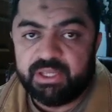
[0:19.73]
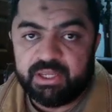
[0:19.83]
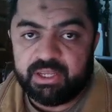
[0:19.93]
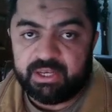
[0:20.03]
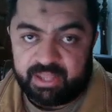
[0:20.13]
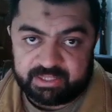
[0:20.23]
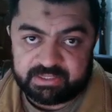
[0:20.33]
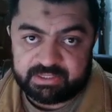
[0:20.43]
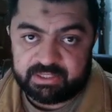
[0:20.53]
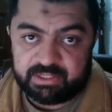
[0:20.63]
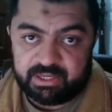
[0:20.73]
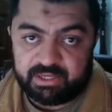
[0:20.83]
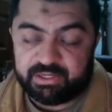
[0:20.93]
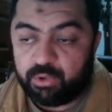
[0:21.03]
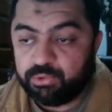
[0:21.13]
in Excel and
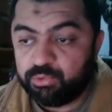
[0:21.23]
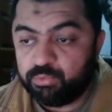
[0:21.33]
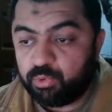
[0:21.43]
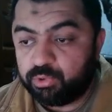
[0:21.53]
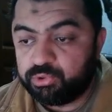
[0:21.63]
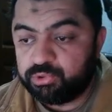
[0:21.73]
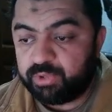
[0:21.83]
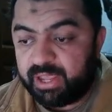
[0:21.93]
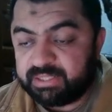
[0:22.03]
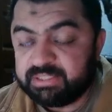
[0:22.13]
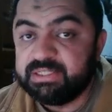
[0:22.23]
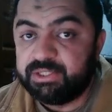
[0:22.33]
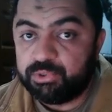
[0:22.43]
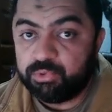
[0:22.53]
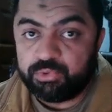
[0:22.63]
now you want to
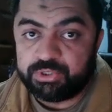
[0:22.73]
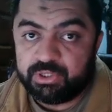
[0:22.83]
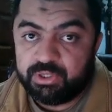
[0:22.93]
execute